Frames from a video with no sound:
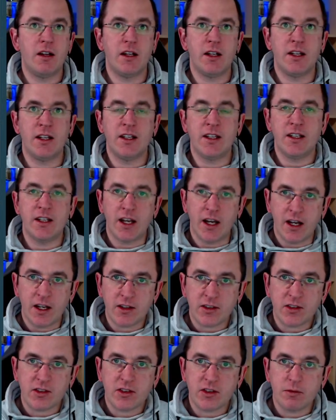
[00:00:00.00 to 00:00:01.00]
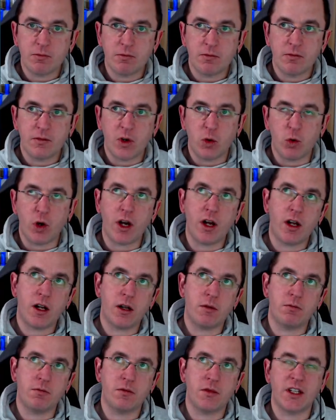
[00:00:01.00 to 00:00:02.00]
Yes.
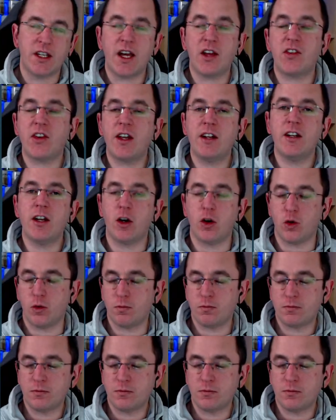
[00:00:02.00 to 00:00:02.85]
Well, yes and no.